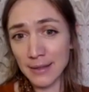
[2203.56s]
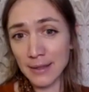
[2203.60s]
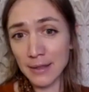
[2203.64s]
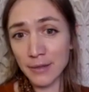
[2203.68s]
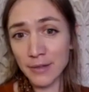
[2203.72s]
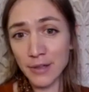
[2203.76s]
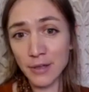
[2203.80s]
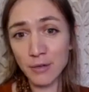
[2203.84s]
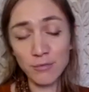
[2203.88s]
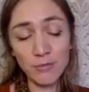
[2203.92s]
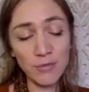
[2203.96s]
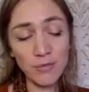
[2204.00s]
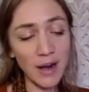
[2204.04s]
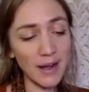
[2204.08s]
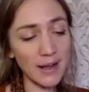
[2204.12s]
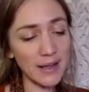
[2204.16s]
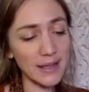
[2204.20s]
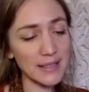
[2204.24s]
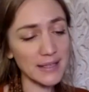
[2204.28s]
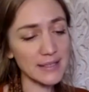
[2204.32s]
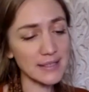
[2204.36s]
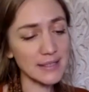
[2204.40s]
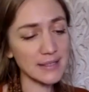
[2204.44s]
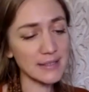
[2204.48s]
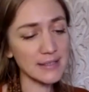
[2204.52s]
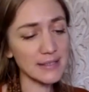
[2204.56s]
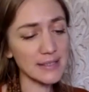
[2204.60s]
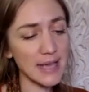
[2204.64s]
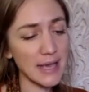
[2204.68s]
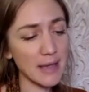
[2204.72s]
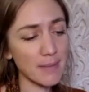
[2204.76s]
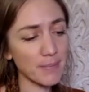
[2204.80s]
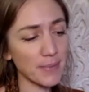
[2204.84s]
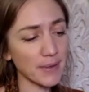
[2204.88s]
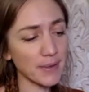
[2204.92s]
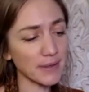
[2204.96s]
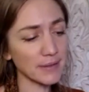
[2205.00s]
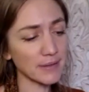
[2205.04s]
that rise and
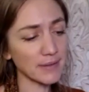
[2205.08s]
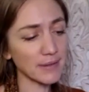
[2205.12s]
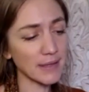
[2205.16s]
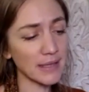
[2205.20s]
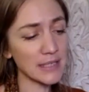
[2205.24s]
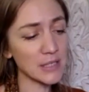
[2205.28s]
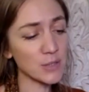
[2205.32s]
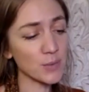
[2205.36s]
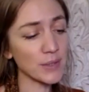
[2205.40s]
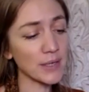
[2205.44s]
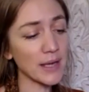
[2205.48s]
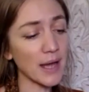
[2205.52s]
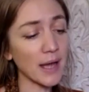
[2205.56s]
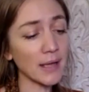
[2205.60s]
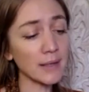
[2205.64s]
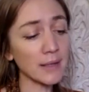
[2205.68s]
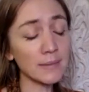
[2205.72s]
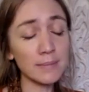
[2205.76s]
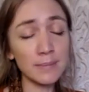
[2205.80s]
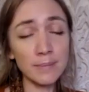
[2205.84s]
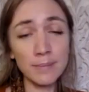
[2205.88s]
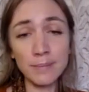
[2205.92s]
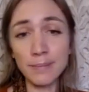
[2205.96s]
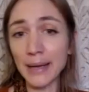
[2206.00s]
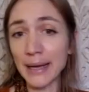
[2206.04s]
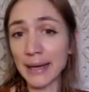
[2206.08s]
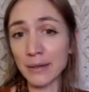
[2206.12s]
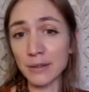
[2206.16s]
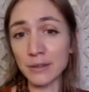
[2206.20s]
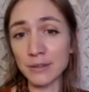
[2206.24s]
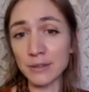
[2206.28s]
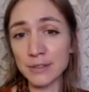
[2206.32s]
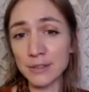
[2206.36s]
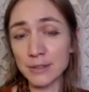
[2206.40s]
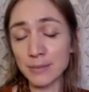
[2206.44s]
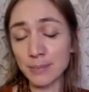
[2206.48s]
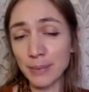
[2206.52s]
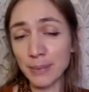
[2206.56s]
taper into an
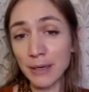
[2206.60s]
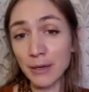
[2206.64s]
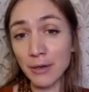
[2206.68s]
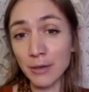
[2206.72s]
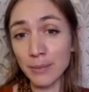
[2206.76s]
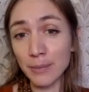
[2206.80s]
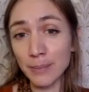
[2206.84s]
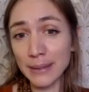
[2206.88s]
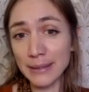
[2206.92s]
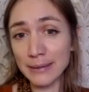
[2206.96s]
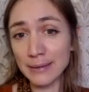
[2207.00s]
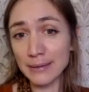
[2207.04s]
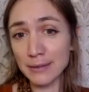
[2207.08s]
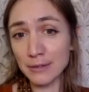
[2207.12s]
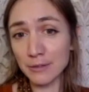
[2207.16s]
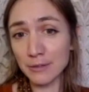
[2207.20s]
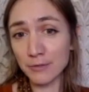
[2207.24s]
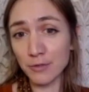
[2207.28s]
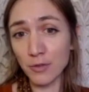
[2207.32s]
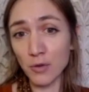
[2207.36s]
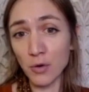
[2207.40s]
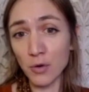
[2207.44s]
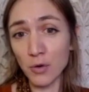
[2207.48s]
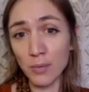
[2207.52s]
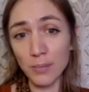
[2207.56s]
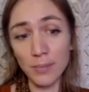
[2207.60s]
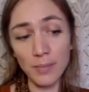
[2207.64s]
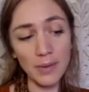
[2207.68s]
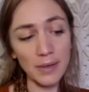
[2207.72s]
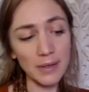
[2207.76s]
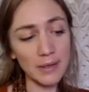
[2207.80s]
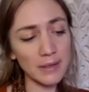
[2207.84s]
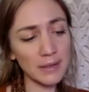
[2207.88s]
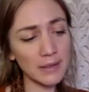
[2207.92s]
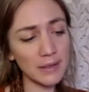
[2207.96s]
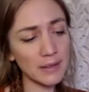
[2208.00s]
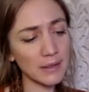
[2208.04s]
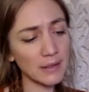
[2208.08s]
unbound pyramidal form,
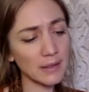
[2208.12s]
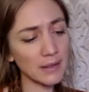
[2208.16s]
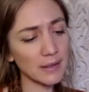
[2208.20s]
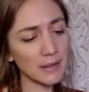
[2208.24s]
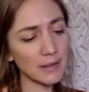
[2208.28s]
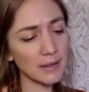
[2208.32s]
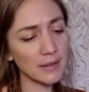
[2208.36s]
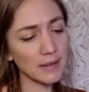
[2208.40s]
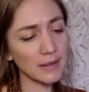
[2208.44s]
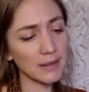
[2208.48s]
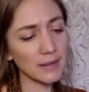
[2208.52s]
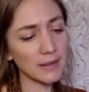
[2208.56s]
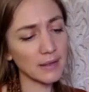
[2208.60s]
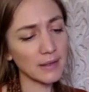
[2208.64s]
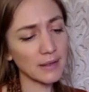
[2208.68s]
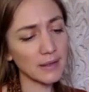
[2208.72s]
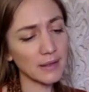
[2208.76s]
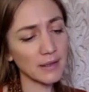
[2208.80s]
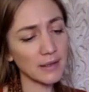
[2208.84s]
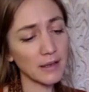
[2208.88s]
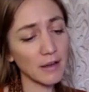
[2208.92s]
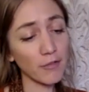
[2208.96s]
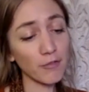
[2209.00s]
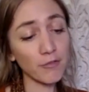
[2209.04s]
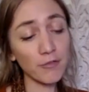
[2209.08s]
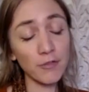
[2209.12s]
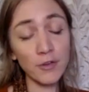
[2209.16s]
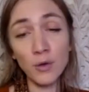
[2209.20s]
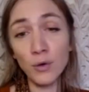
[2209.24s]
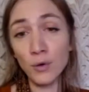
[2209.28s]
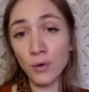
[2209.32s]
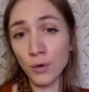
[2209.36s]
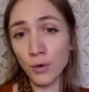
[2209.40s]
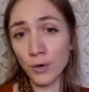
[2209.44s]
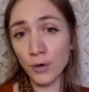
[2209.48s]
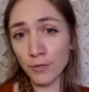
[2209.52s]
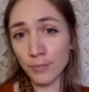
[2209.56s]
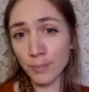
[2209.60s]
a
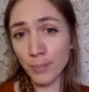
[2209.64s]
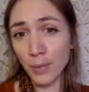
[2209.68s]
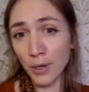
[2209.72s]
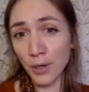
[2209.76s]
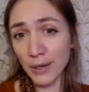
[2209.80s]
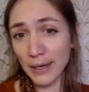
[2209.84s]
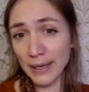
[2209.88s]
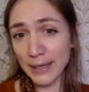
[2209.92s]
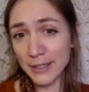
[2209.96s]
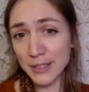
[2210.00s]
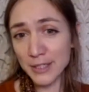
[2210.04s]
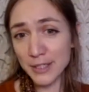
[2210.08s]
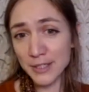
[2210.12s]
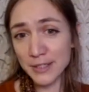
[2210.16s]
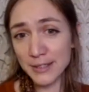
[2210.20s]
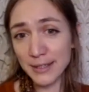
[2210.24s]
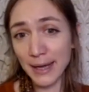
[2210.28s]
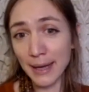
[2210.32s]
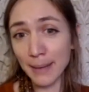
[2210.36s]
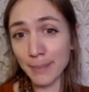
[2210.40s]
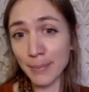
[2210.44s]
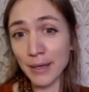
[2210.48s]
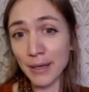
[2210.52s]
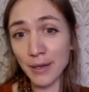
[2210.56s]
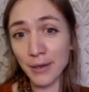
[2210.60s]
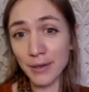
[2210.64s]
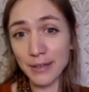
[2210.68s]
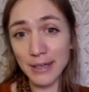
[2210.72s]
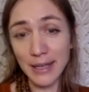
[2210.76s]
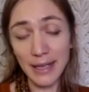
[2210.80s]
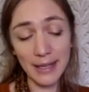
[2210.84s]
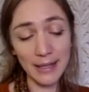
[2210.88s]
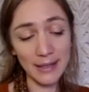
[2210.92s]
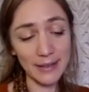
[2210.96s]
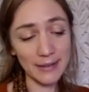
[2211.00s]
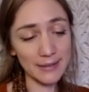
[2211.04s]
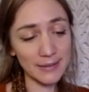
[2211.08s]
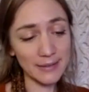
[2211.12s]
floor of polished
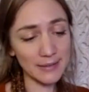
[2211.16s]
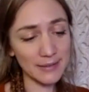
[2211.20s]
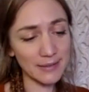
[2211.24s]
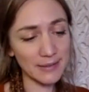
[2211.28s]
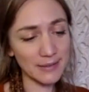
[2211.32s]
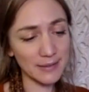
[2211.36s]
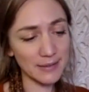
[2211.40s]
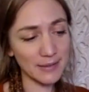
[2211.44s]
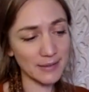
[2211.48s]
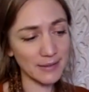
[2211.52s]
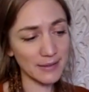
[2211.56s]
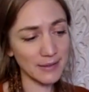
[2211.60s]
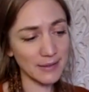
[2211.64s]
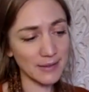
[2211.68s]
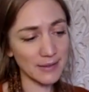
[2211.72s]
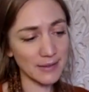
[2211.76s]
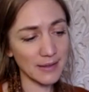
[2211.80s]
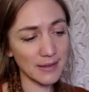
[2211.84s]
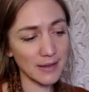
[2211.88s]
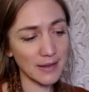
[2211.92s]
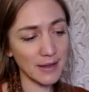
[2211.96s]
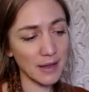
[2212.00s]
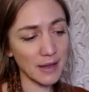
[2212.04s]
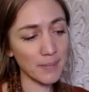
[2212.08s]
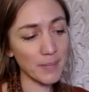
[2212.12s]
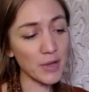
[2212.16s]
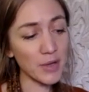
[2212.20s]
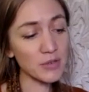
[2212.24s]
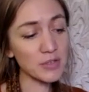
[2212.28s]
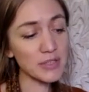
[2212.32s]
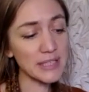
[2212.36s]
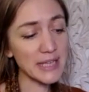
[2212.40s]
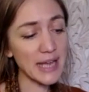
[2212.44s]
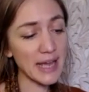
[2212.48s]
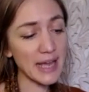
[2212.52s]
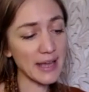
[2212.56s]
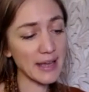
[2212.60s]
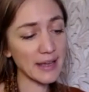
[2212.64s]
abalone, a
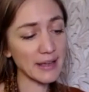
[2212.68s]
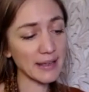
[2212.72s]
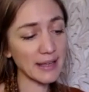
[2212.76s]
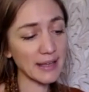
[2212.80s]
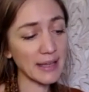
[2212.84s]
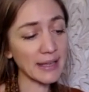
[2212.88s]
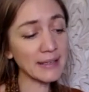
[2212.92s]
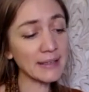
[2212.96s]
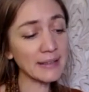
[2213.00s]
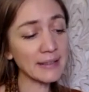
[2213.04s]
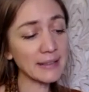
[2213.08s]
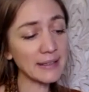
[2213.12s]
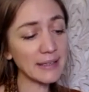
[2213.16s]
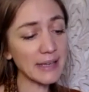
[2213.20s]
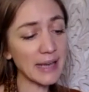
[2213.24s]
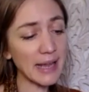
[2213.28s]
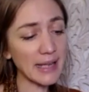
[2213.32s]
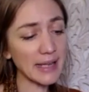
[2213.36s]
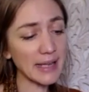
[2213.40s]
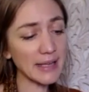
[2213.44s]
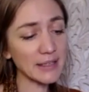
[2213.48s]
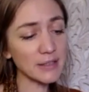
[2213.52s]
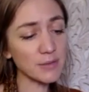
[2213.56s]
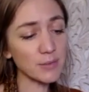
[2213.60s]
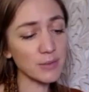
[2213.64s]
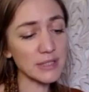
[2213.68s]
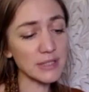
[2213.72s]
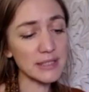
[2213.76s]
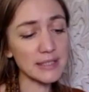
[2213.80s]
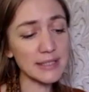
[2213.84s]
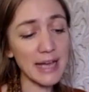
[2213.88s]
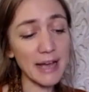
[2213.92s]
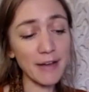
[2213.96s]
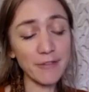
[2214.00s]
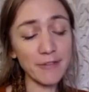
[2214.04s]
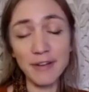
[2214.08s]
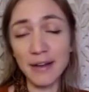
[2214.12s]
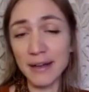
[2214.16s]
mosaic inlaid with
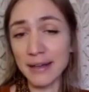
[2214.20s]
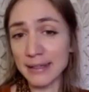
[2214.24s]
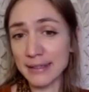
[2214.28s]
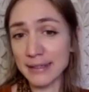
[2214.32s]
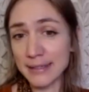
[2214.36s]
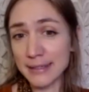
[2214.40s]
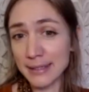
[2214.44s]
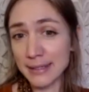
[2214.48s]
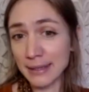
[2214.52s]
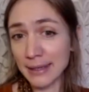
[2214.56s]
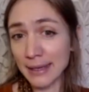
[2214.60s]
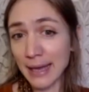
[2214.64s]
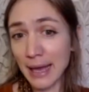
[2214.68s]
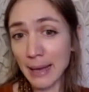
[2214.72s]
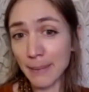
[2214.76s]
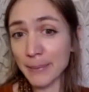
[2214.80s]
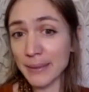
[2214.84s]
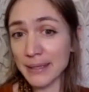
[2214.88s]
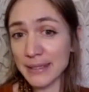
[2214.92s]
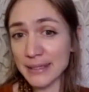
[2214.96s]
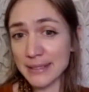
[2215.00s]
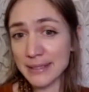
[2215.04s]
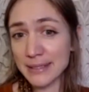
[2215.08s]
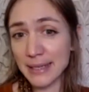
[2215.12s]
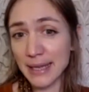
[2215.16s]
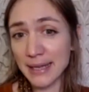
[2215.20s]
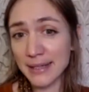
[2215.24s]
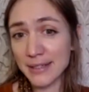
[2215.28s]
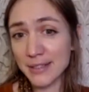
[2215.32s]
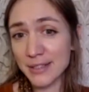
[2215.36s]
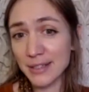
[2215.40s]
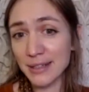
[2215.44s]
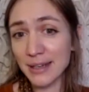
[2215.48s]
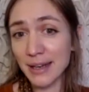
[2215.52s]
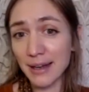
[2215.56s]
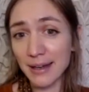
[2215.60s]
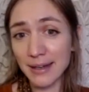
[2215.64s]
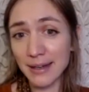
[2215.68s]
sapphires and lapis
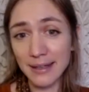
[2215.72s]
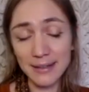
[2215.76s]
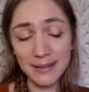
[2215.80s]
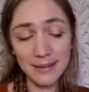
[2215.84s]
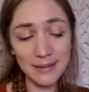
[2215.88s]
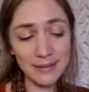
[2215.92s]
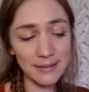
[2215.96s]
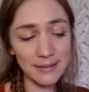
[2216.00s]
lazuli.